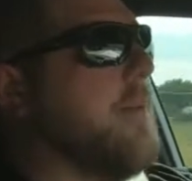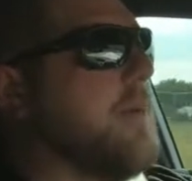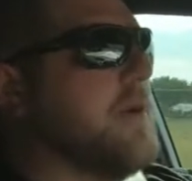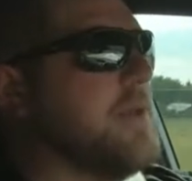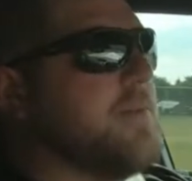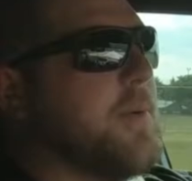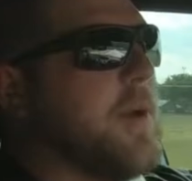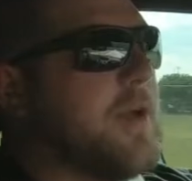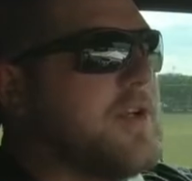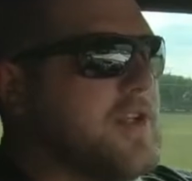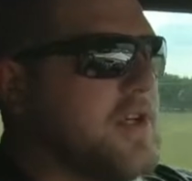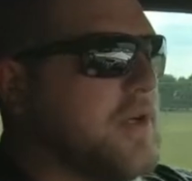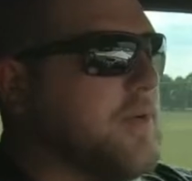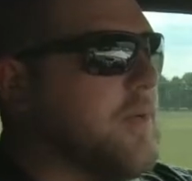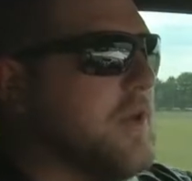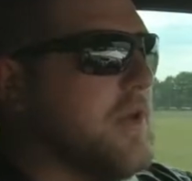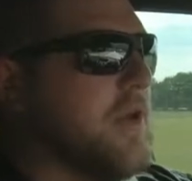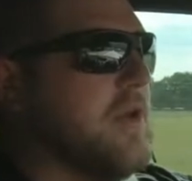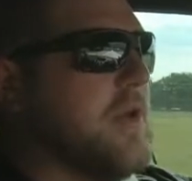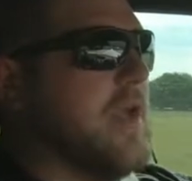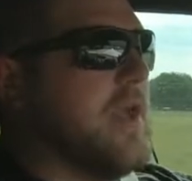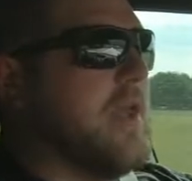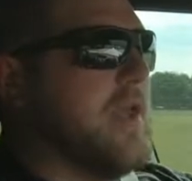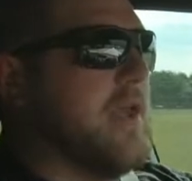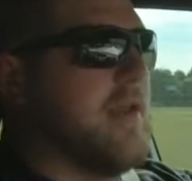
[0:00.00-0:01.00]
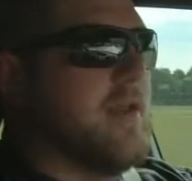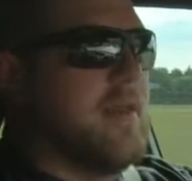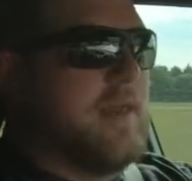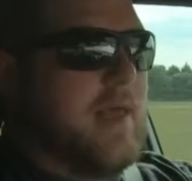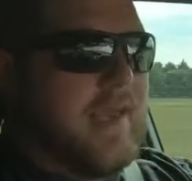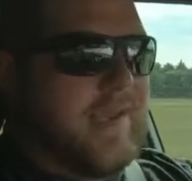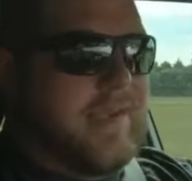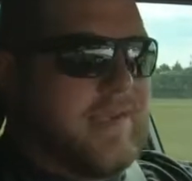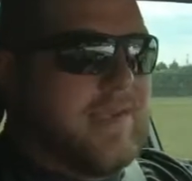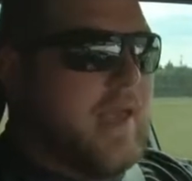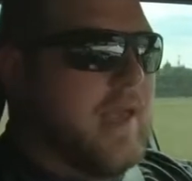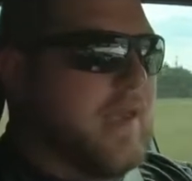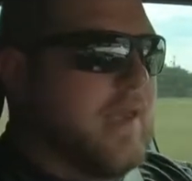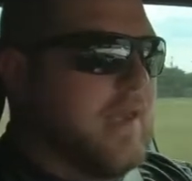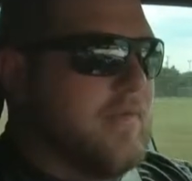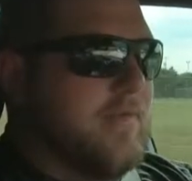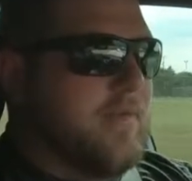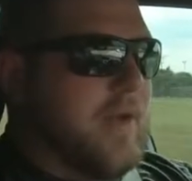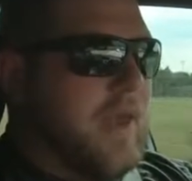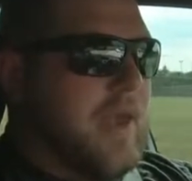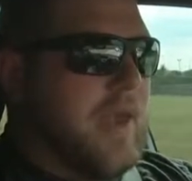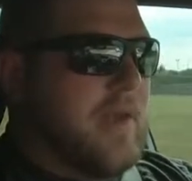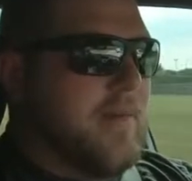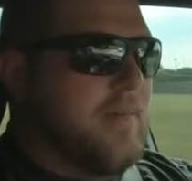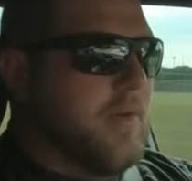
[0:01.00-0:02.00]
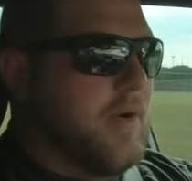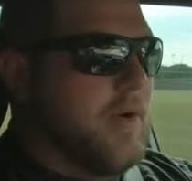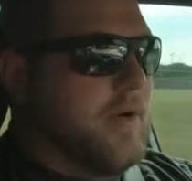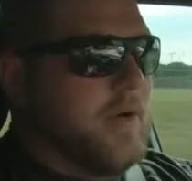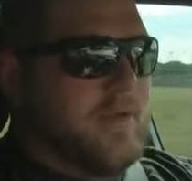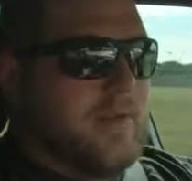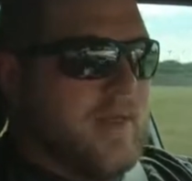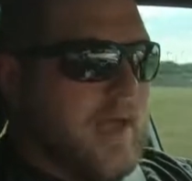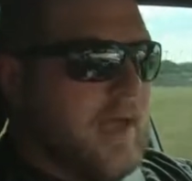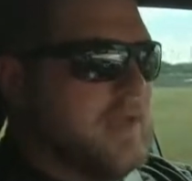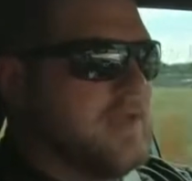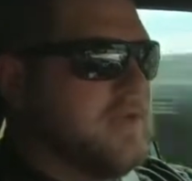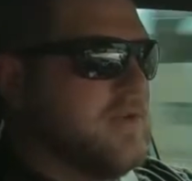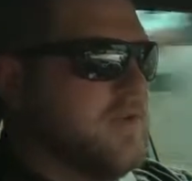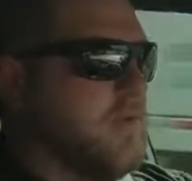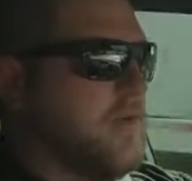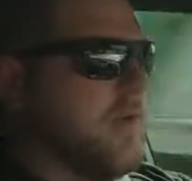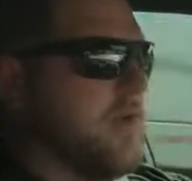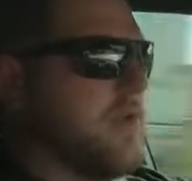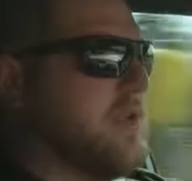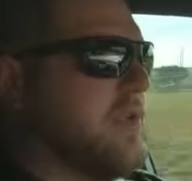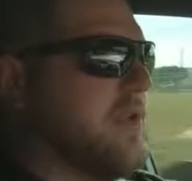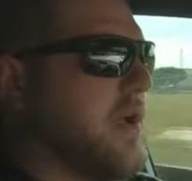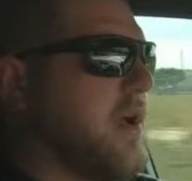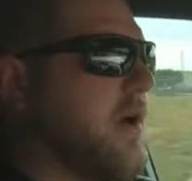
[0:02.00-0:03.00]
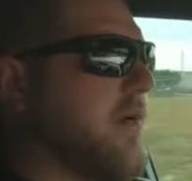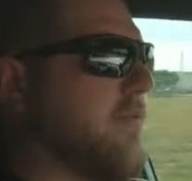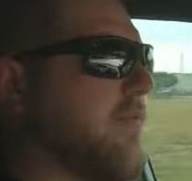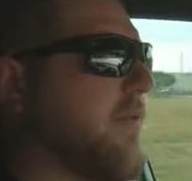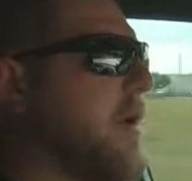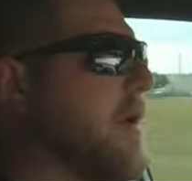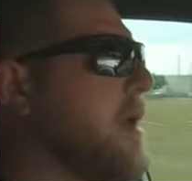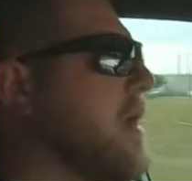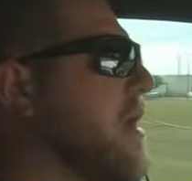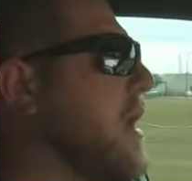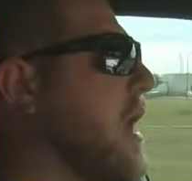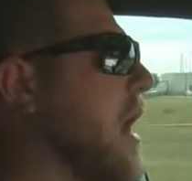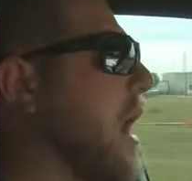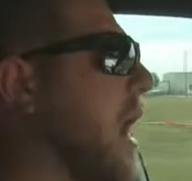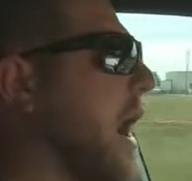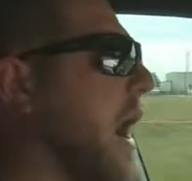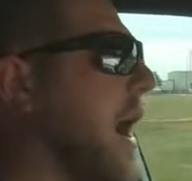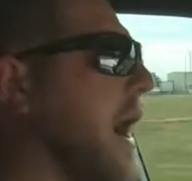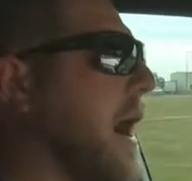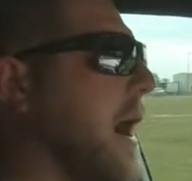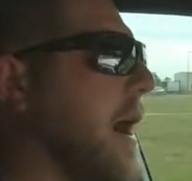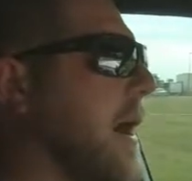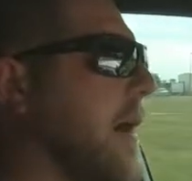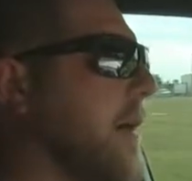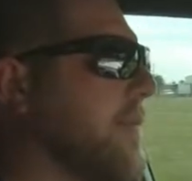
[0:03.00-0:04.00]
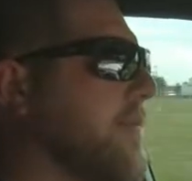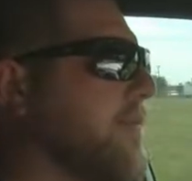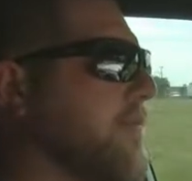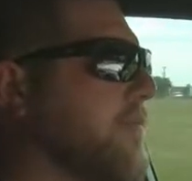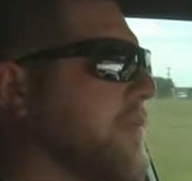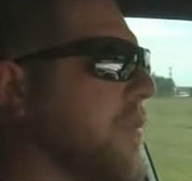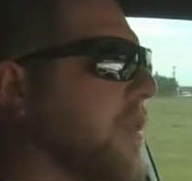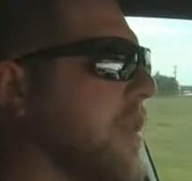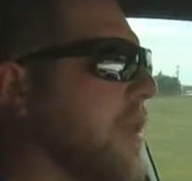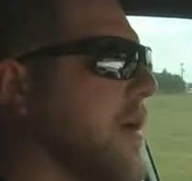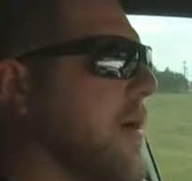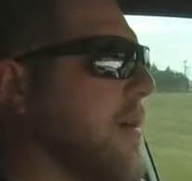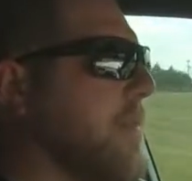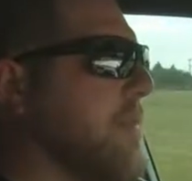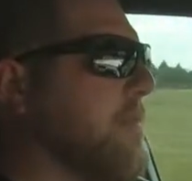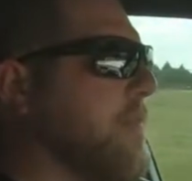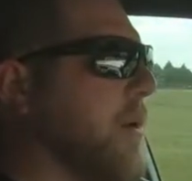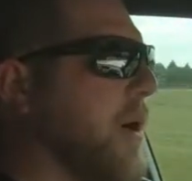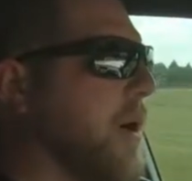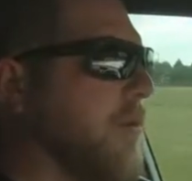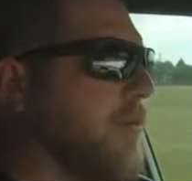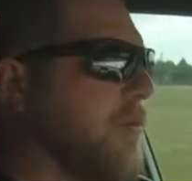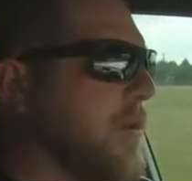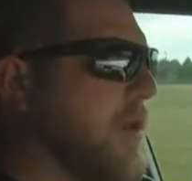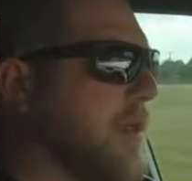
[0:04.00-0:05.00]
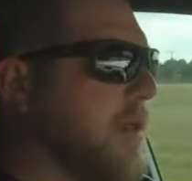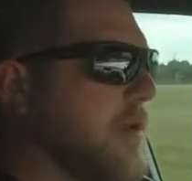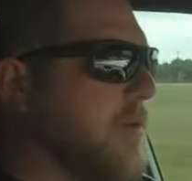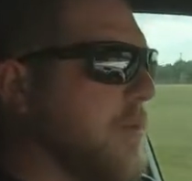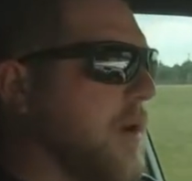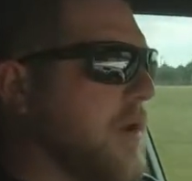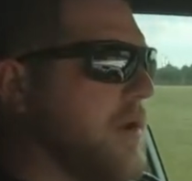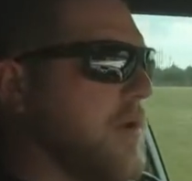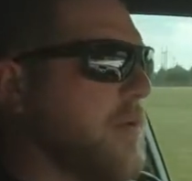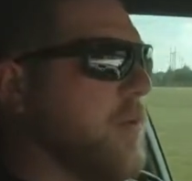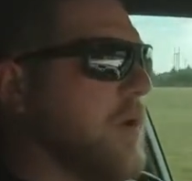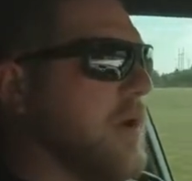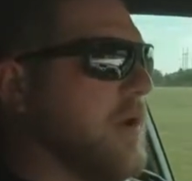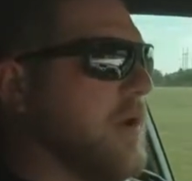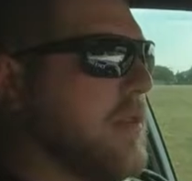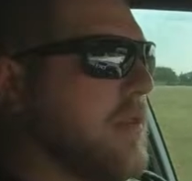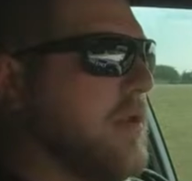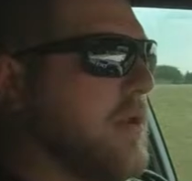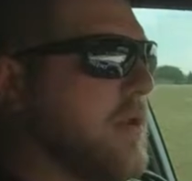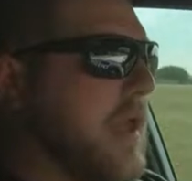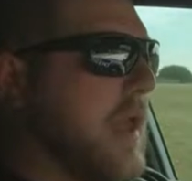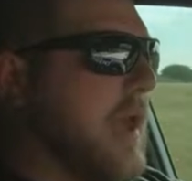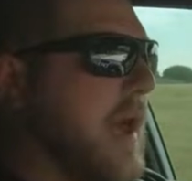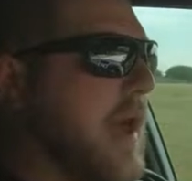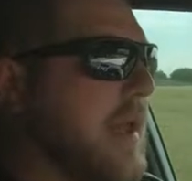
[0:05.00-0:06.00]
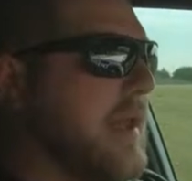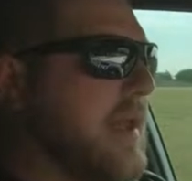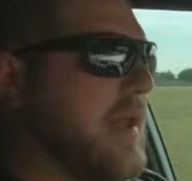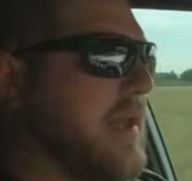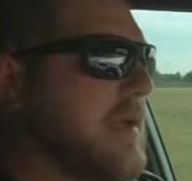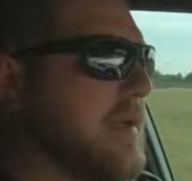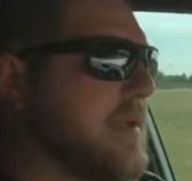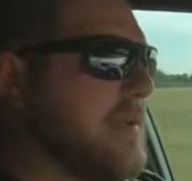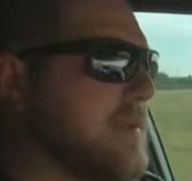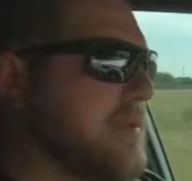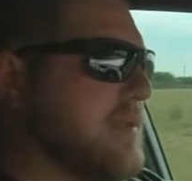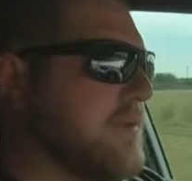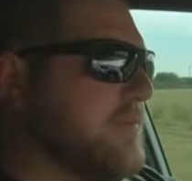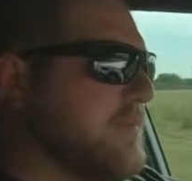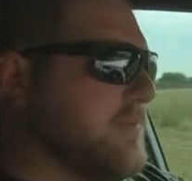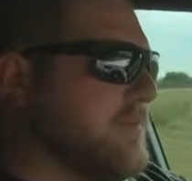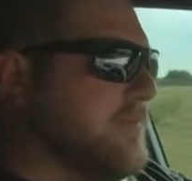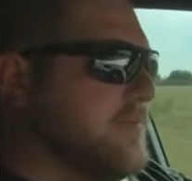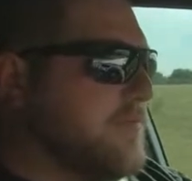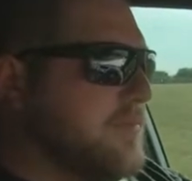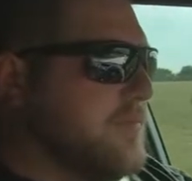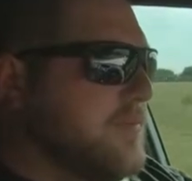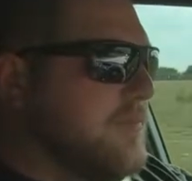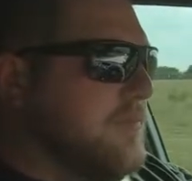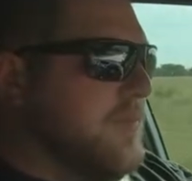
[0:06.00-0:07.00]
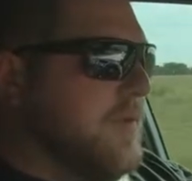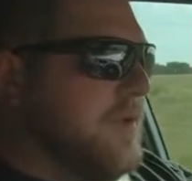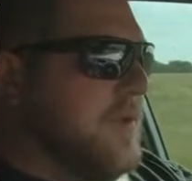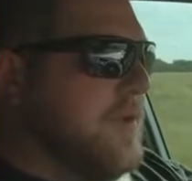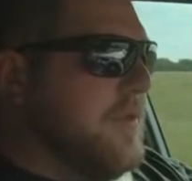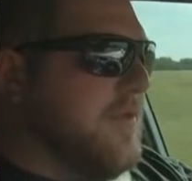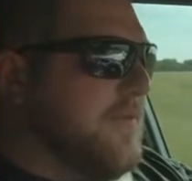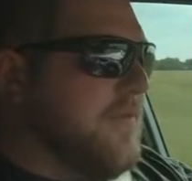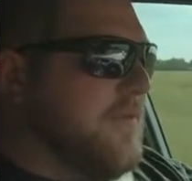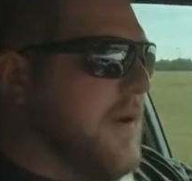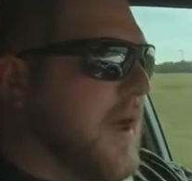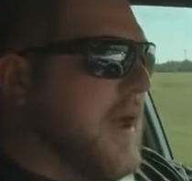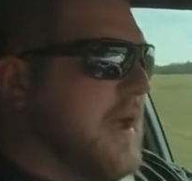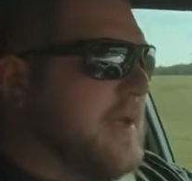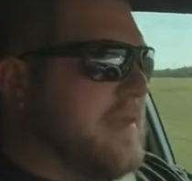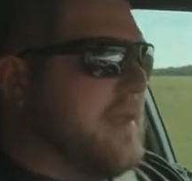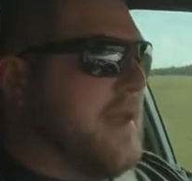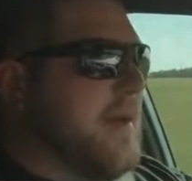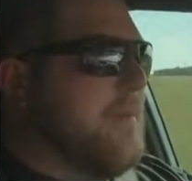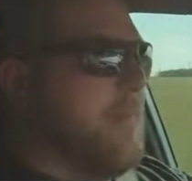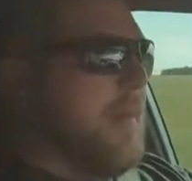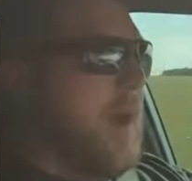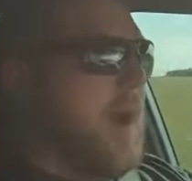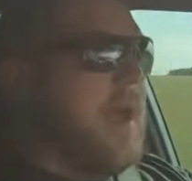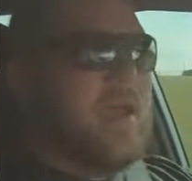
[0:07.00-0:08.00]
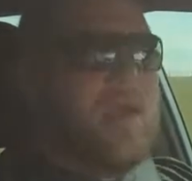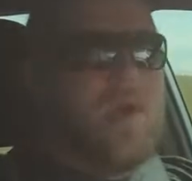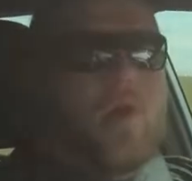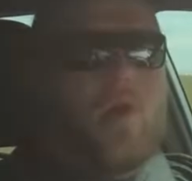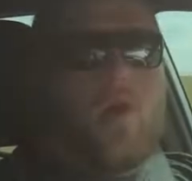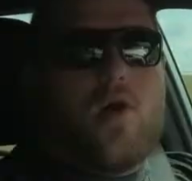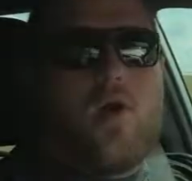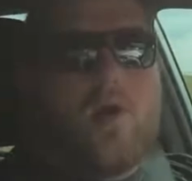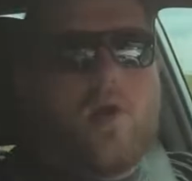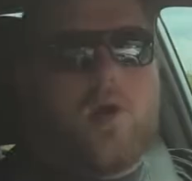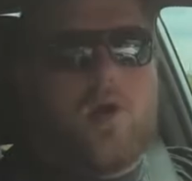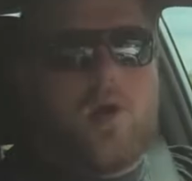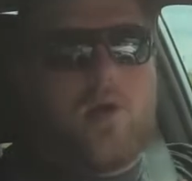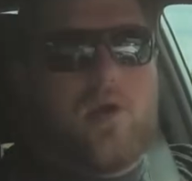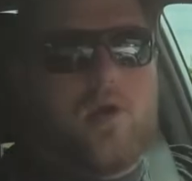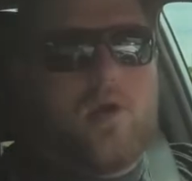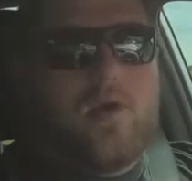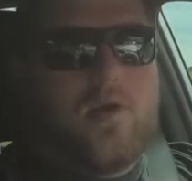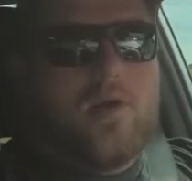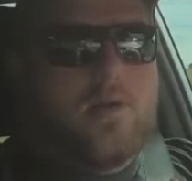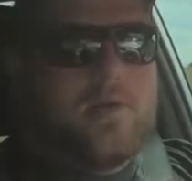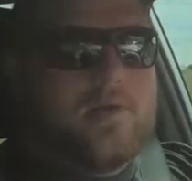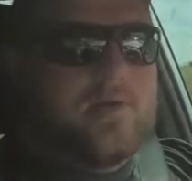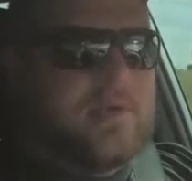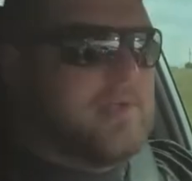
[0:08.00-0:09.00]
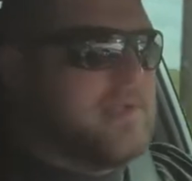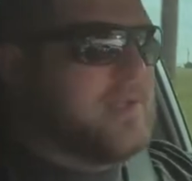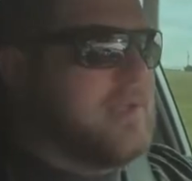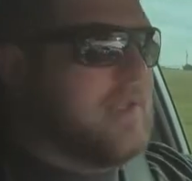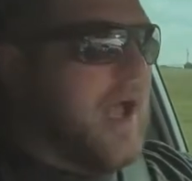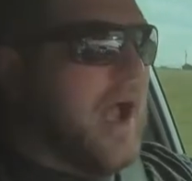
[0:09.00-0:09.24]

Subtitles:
especially when you get into like negative camber and that sort of stuff. But really what you to look at is the fact that my car does